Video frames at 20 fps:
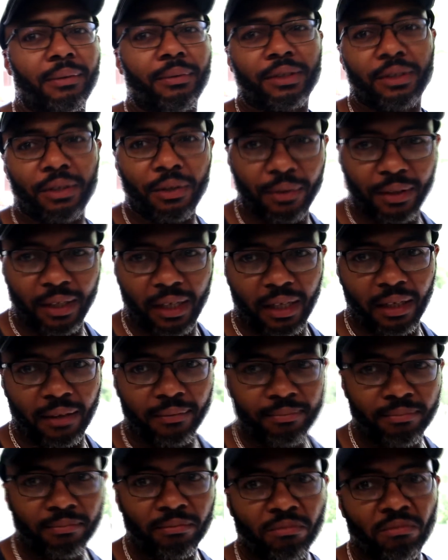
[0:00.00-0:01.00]
was no need.
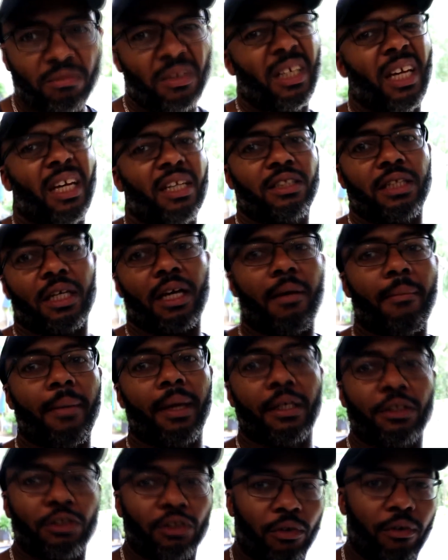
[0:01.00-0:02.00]
Yeah, check out
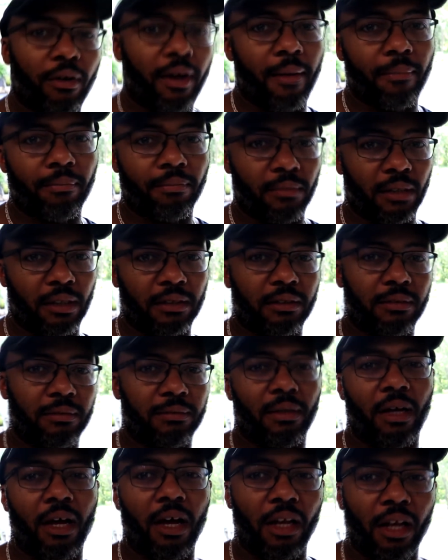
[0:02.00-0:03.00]
my Instagram. It's
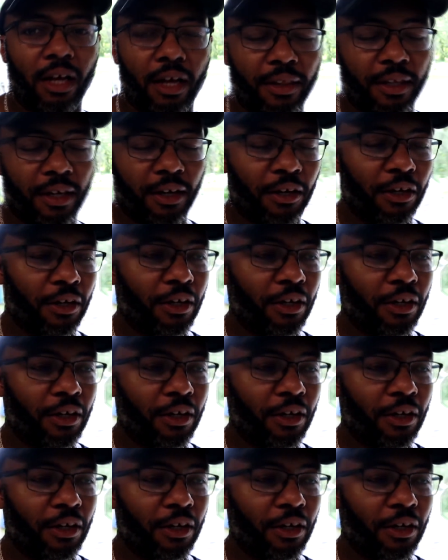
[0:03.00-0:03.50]
all on there.